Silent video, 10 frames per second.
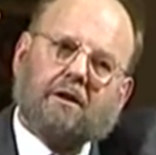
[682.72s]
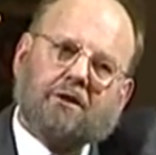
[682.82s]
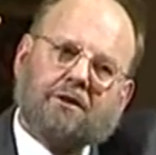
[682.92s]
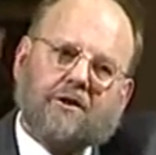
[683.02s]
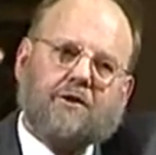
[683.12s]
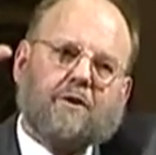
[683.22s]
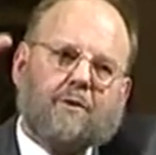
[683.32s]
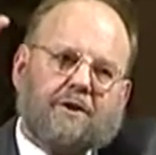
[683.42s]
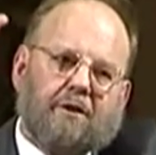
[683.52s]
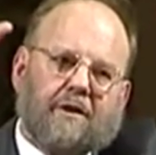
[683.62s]
a
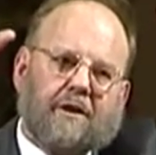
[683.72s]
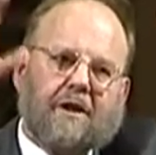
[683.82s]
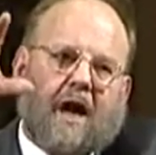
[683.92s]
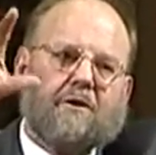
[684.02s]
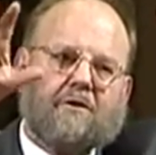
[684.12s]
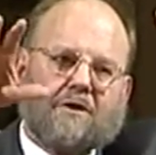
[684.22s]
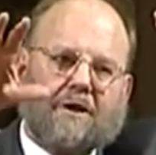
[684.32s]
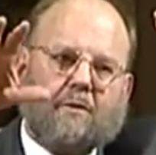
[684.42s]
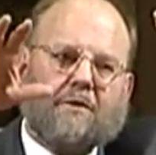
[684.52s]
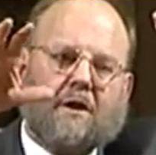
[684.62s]
tissue-specific, an adult
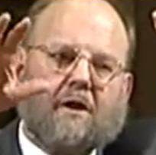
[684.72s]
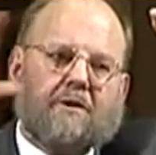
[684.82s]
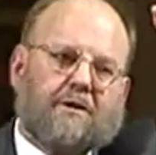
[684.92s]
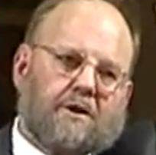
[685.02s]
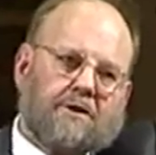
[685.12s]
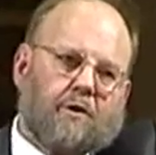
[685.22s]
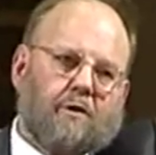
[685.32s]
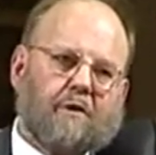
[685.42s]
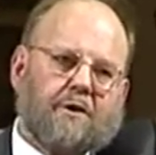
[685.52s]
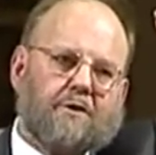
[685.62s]
stem cell, and that it's
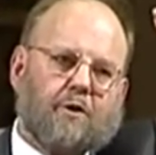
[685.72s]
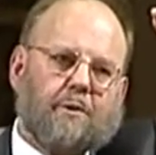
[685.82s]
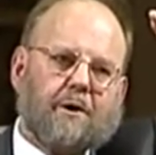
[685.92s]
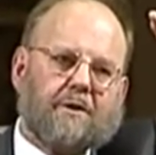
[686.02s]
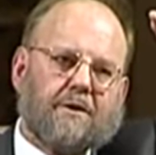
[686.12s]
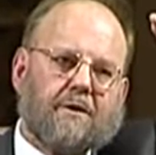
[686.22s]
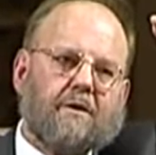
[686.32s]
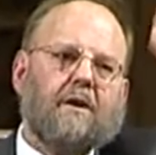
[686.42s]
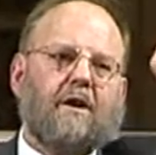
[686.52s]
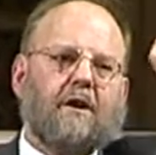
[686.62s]
equivalent to the
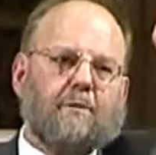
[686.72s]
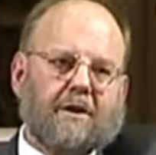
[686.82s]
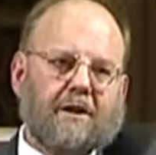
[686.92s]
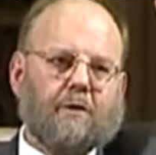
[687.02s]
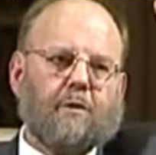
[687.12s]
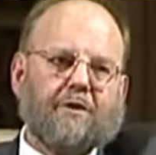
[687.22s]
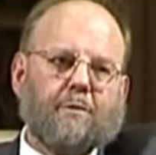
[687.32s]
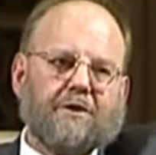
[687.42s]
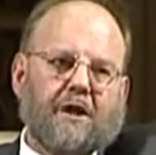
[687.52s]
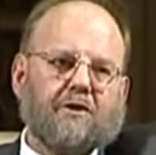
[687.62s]
person, but yet with the
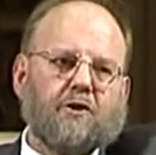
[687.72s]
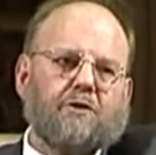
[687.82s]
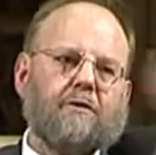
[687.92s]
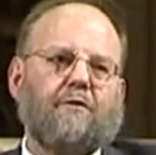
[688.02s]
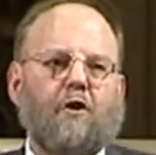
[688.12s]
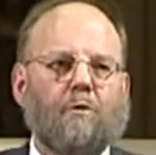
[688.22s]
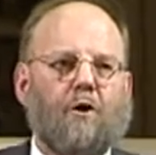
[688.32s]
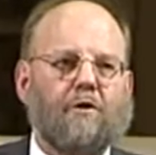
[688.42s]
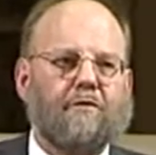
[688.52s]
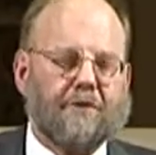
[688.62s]
potential to form
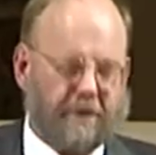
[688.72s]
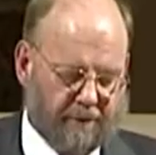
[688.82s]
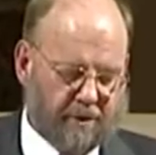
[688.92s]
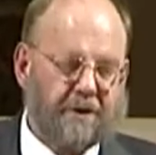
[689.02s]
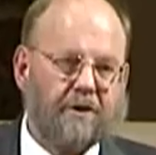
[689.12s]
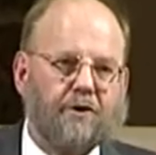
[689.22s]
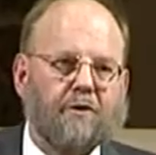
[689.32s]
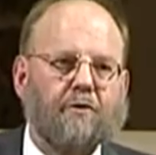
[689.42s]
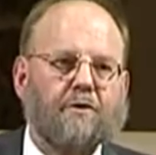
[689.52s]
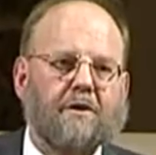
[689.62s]
all of the different
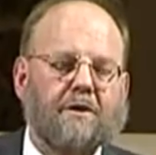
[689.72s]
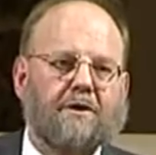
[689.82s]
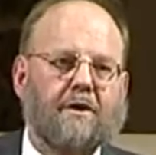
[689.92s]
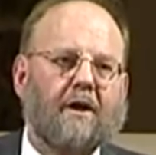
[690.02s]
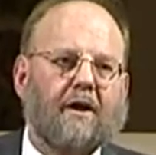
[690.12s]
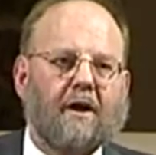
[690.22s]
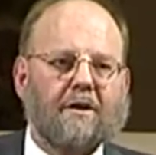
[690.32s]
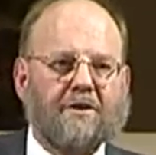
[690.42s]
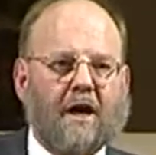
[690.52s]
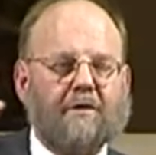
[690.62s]
tissues. And
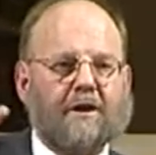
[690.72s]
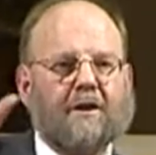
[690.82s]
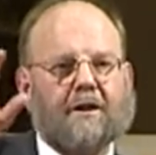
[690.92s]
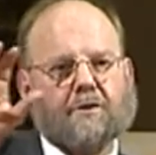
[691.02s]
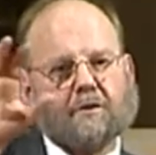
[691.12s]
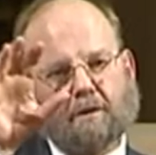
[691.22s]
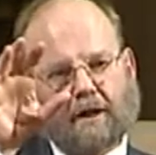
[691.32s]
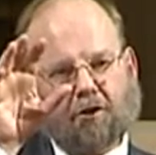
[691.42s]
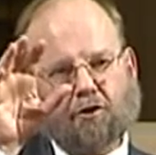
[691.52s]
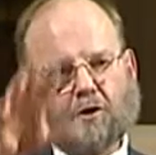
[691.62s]
it's having an
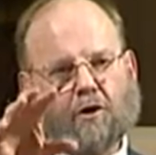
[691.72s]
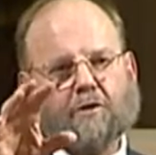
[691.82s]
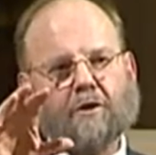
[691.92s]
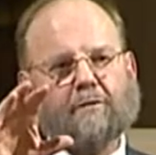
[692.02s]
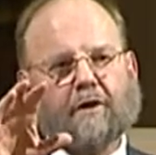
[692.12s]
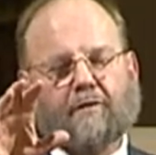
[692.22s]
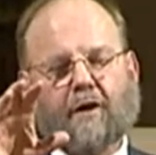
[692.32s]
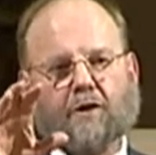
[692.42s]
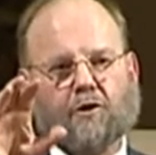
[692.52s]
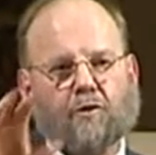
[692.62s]
extraordinary
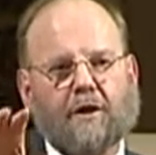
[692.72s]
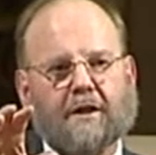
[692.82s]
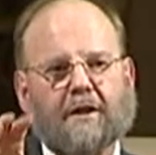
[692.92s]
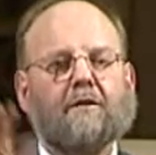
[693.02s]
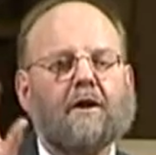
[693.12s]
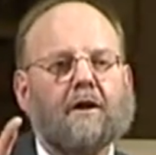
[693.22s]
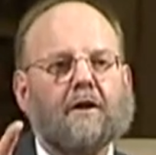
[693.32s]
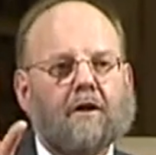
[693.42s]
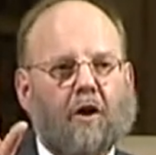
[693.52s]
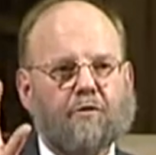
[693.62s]
effect already
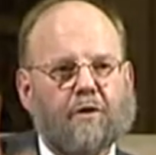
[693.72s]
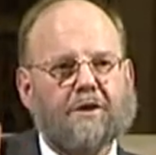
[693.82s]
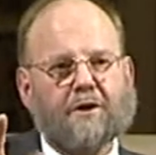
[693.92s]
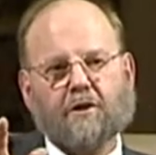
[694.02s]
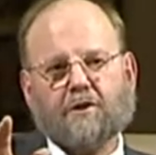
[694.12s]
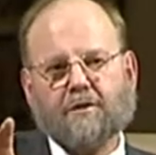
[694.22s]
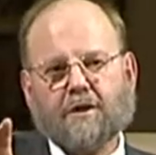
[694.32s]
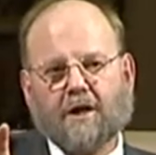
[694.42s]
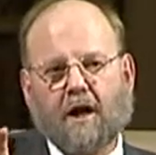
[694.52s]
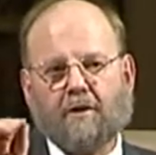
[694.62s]
on research in
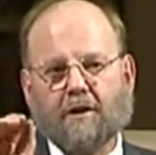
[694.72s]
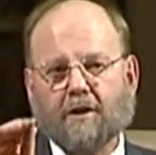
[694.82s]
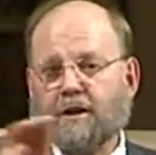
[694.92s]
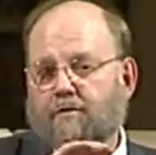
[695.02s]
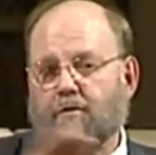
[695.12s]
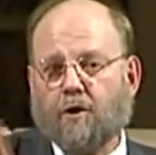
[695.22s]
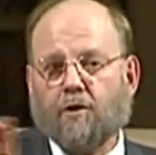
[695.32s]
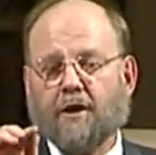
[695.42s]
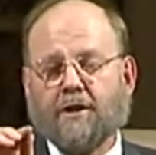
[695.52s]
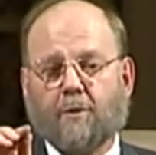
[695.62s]
this area, even
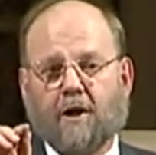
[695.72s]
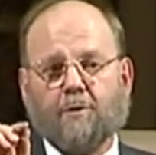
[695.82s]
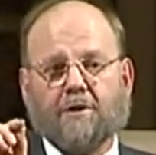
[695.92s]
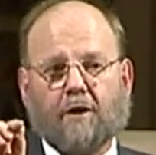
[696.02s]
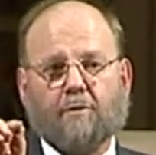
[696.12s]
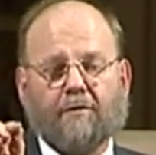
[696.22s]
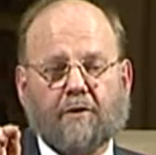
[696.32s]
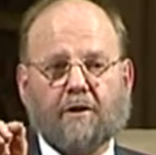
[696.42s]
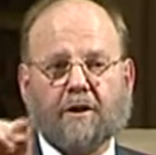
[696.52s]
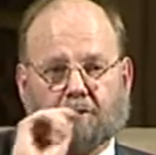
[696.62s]
though the experiment I'm
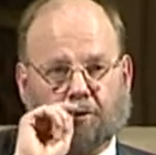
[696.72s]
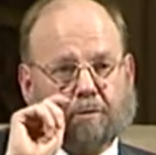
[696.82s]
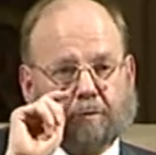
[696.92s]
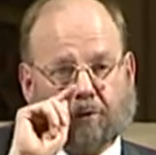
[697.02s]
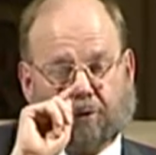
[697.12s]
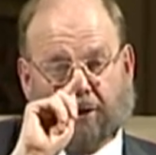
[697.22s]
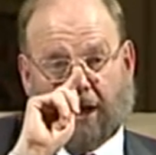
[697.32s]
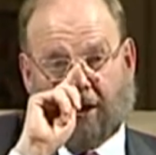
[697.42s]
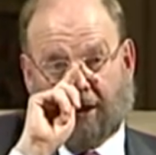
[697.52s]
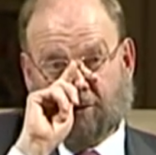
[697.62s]
referring to, which was
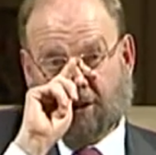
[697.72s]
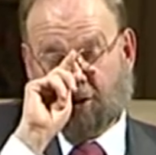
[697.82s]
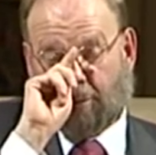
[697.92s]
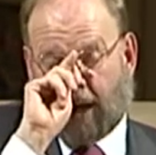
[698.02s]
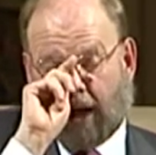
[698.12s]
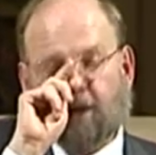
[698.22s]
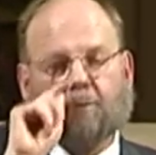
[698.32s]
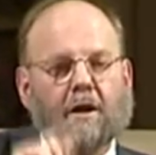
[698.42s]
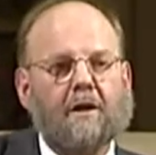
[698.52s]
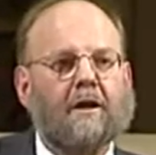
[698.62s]
carried out in
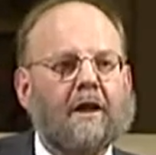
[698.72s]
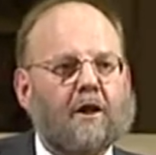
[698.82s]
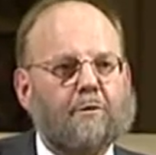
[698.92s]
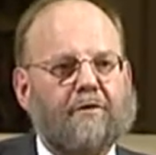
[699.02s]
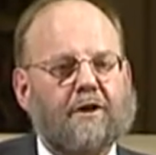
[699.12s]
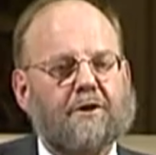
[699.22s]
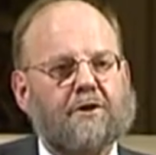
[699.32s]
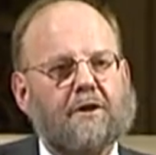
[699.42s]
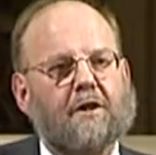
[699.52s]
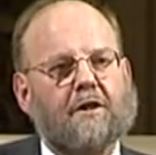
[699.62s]
Japan by Professor
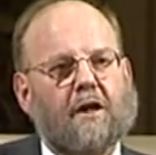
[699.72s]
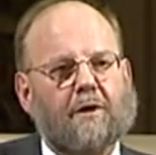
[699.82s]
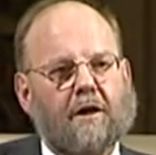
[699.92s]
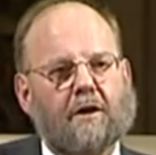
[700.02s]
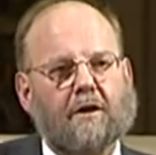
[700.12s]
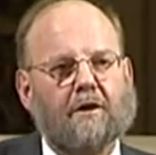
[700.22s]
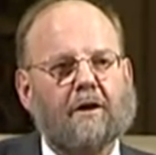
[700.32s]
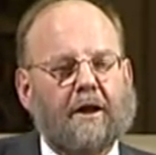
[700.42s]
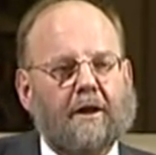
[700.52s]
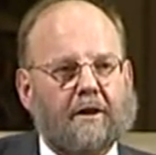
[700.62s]
Shinya Yamanaka,
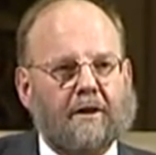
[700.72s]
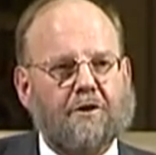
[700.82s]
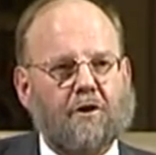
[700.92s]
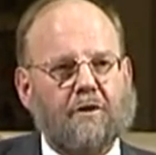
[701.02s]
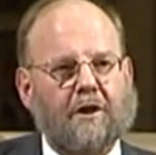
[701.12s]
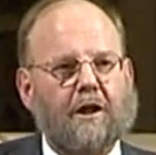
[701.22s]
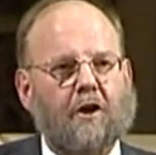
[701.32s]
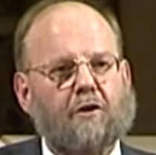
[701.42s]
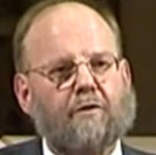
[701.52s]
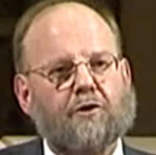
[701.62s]
is only a
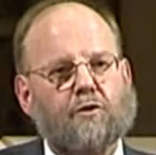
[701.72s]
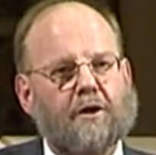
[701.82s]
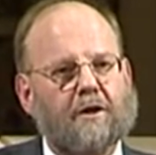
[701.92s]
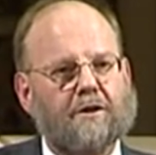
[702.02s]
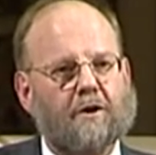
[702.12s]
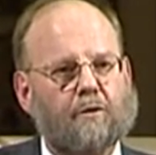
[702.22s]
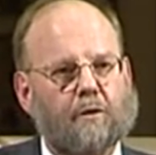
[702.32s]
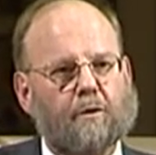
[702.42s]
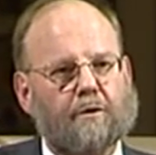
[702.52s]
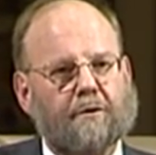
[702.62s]
little over 2 years
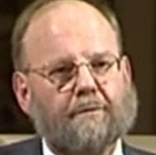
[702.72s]
old.